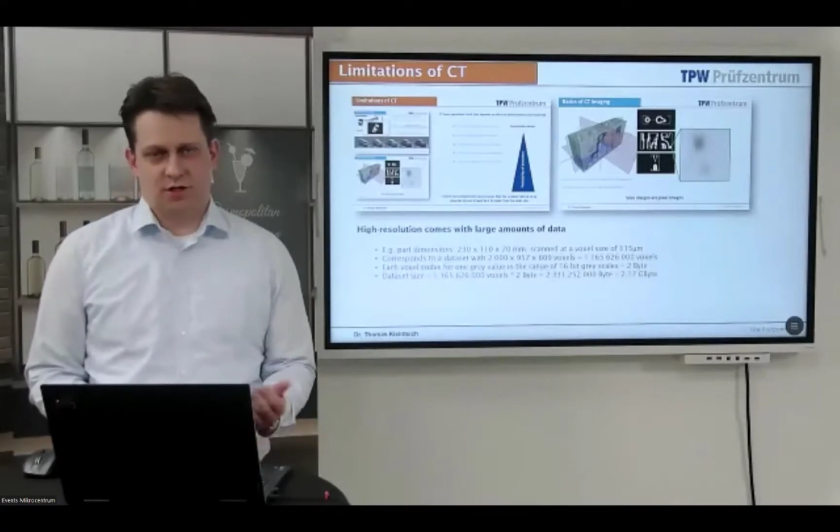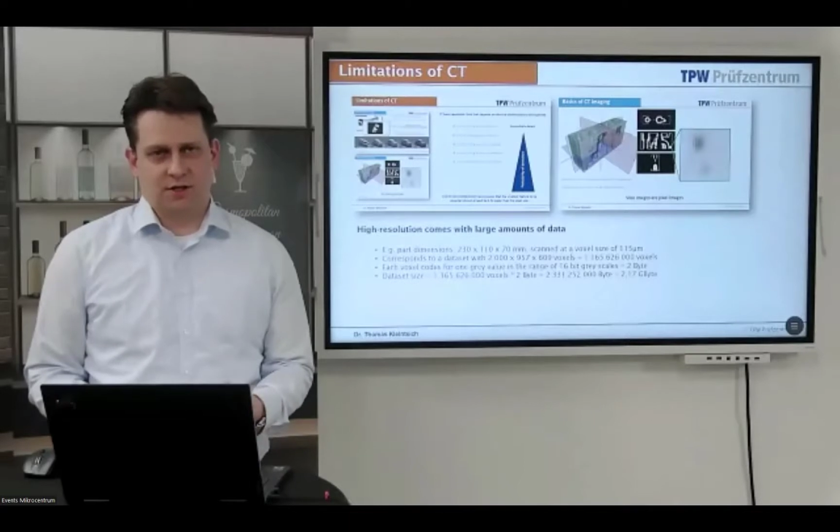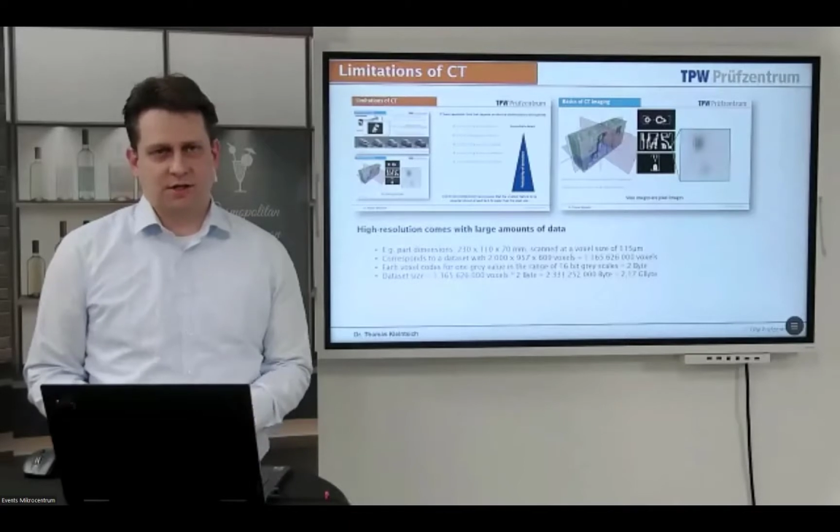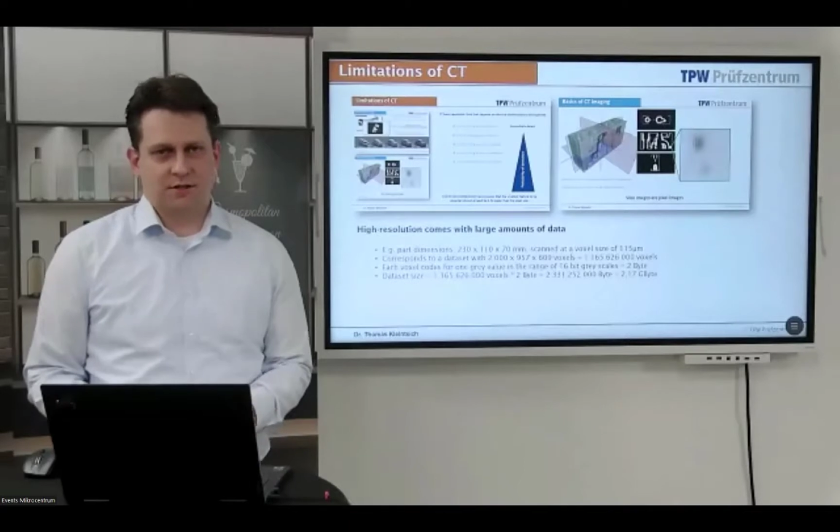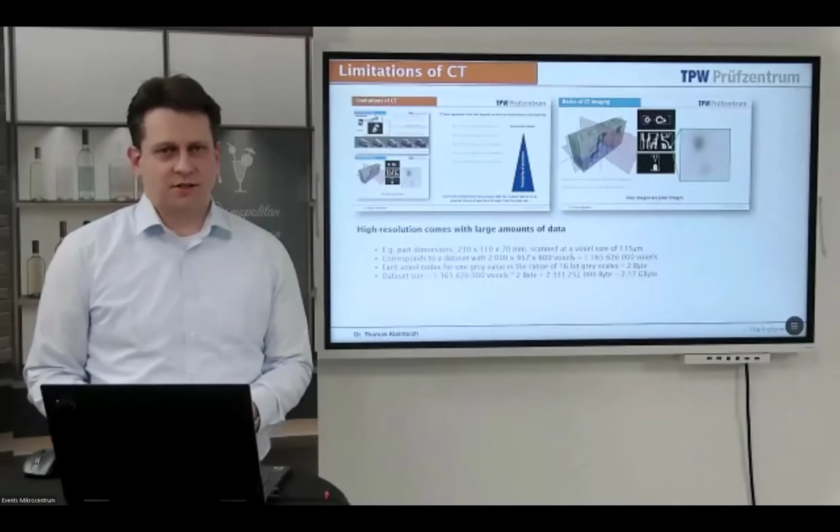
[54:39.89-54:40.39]

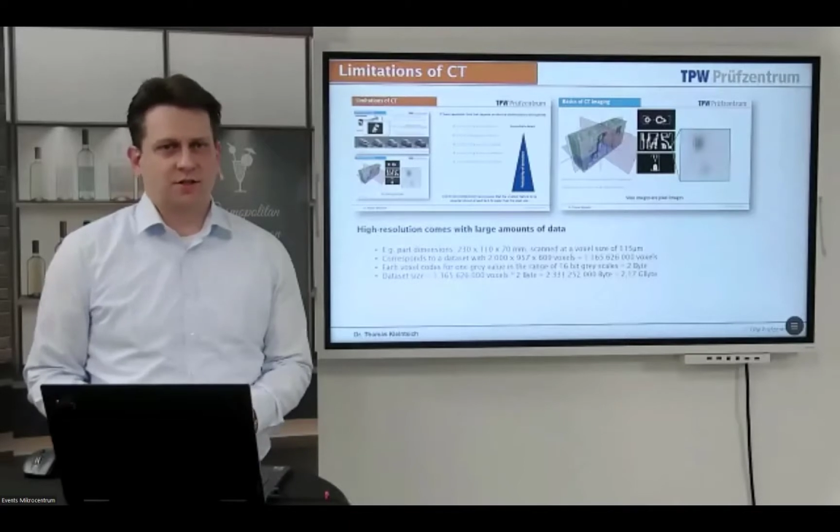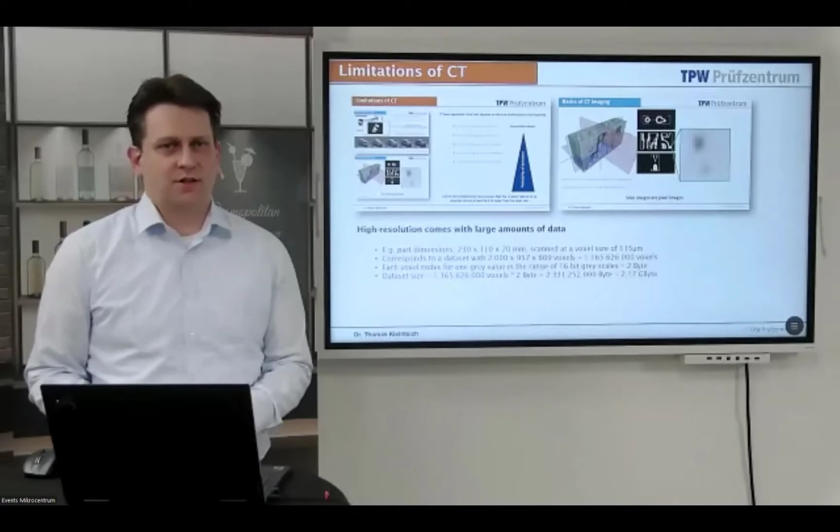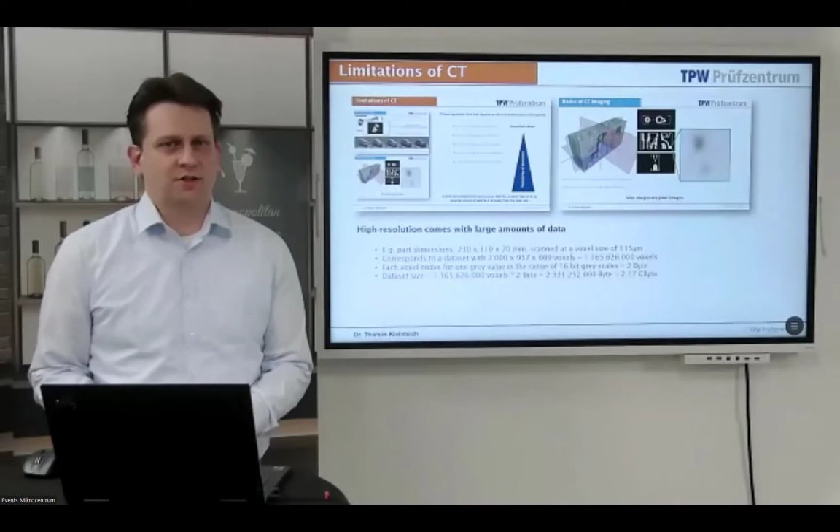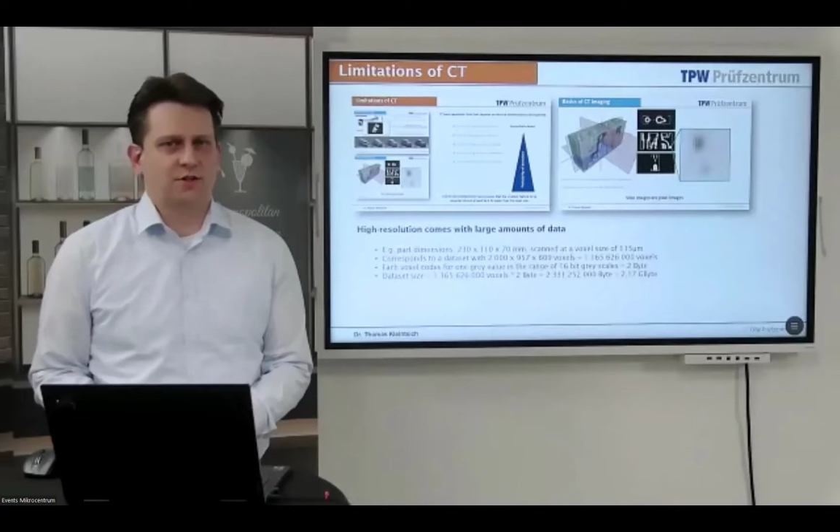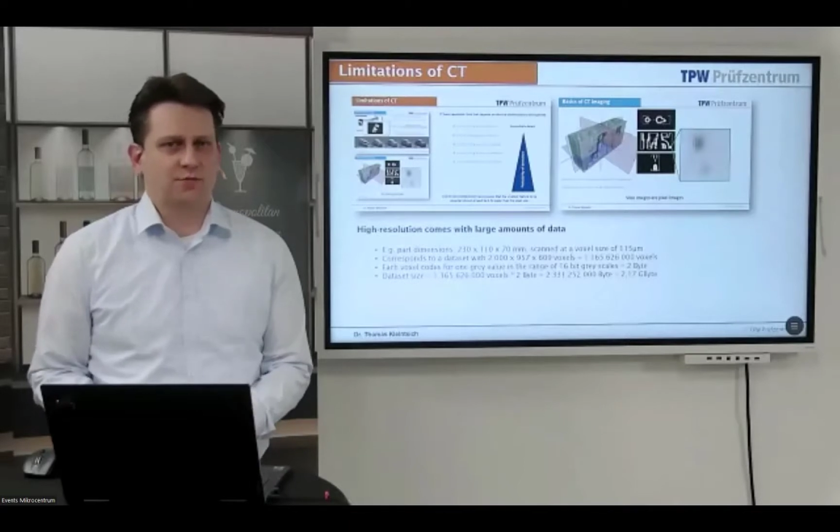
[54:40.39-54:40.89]
and send the
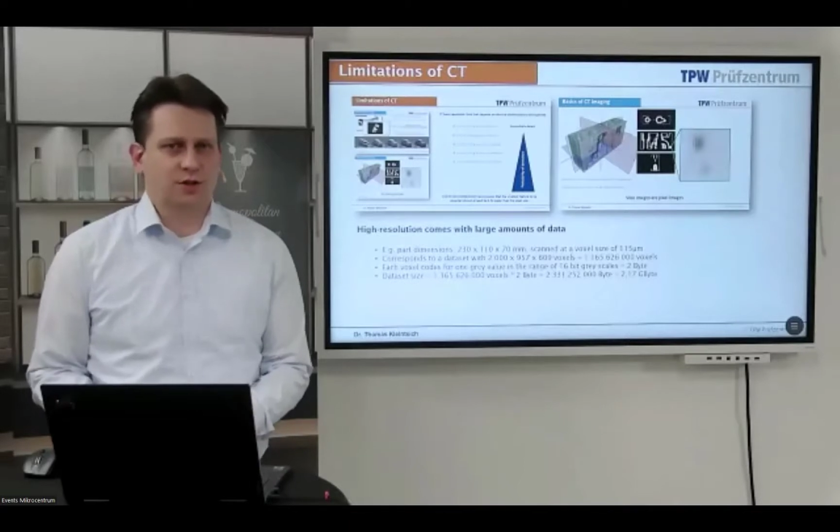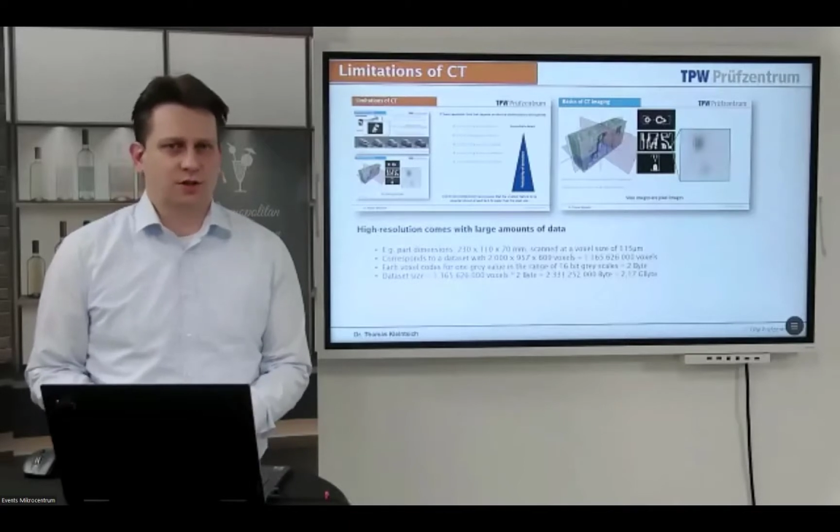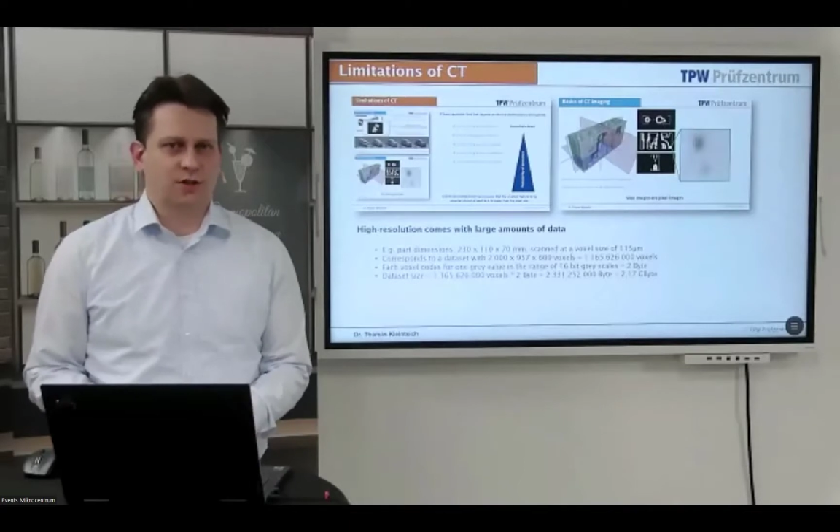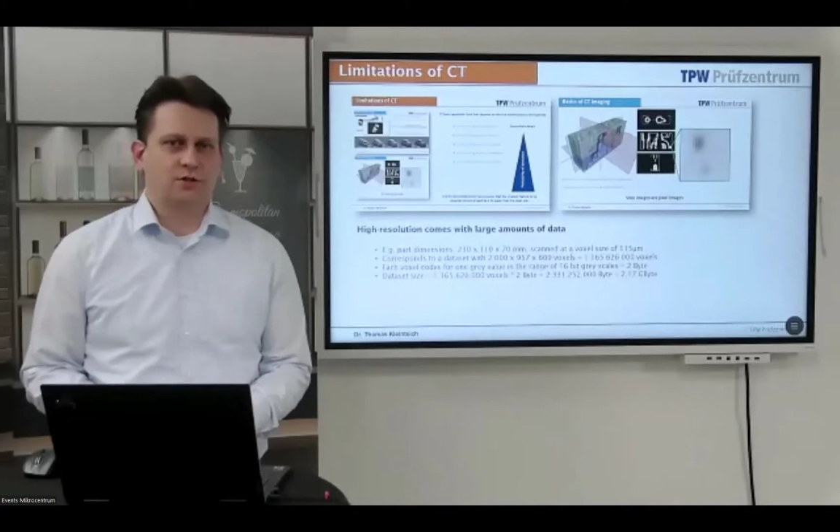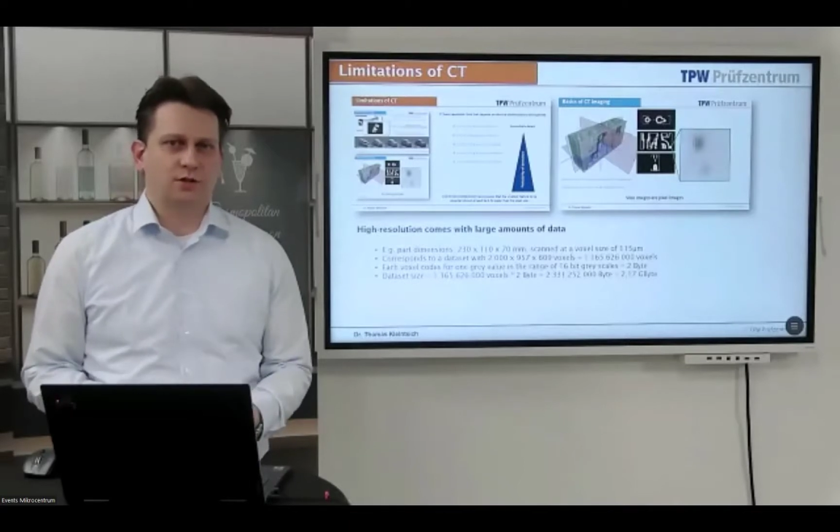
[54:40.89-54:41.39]
customer a
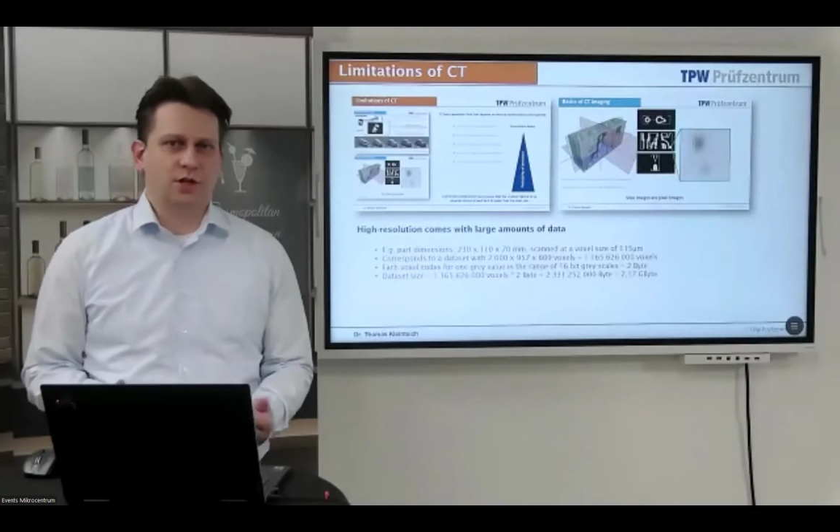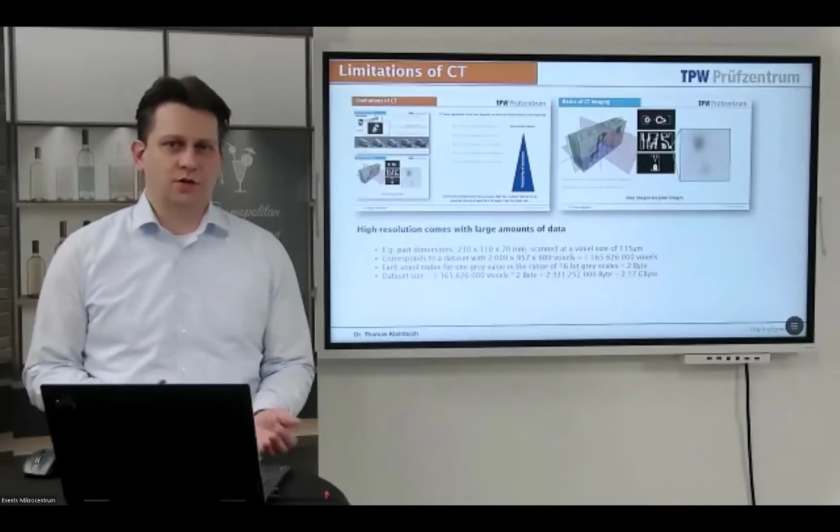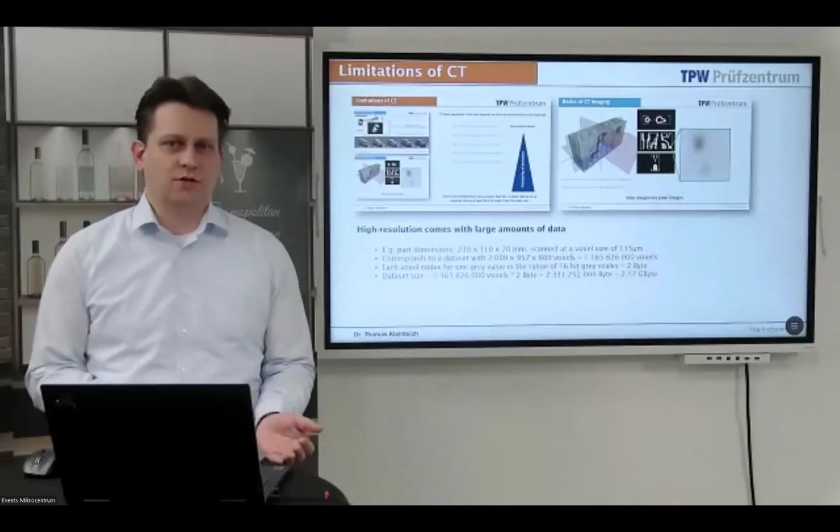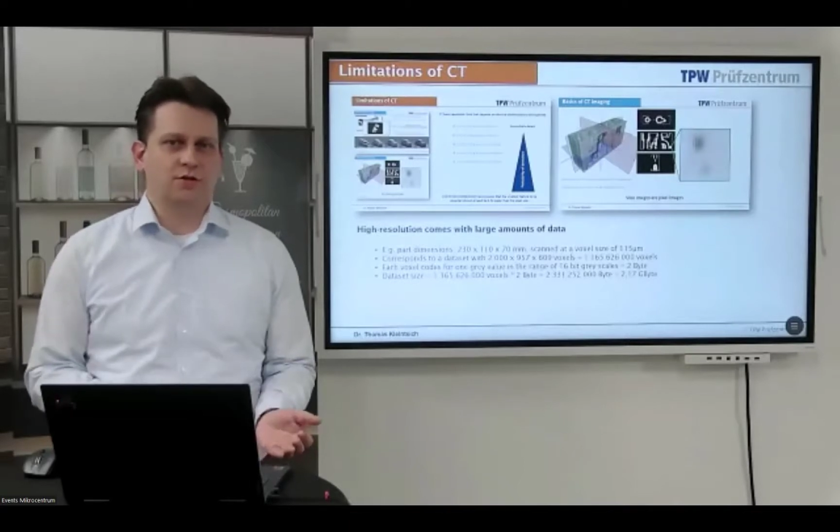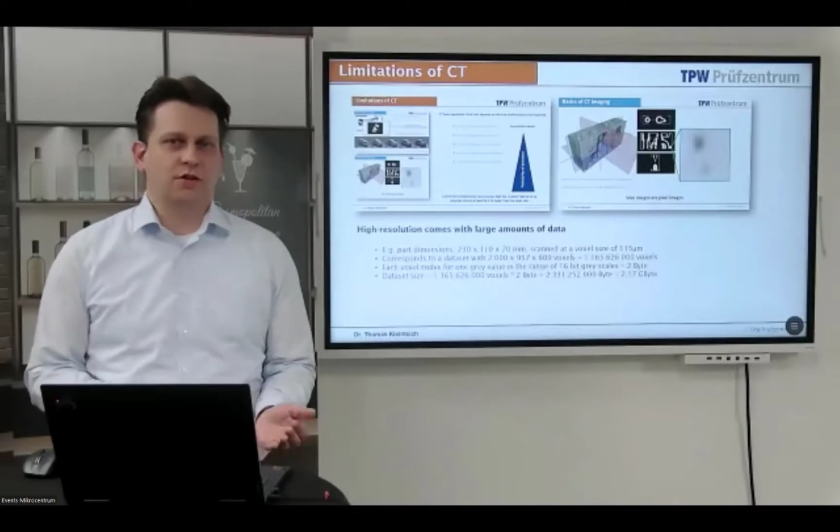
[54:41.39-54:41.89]
link to download